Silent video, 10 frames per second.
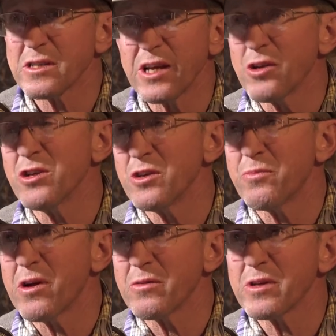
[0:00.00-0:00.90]
I know you
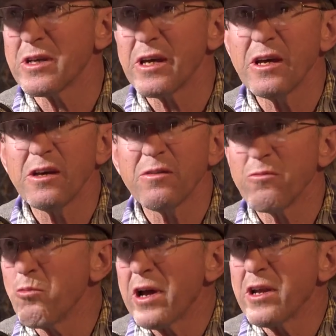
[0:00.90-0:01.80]
probably.
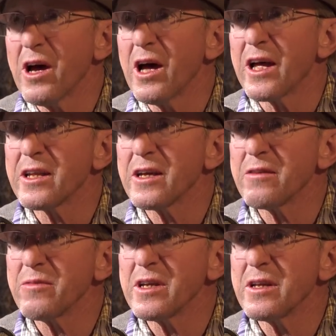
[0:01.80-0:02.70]
Why not? I
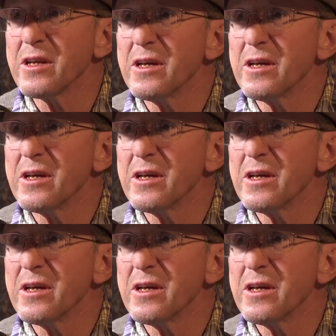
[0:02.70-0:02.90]
mean,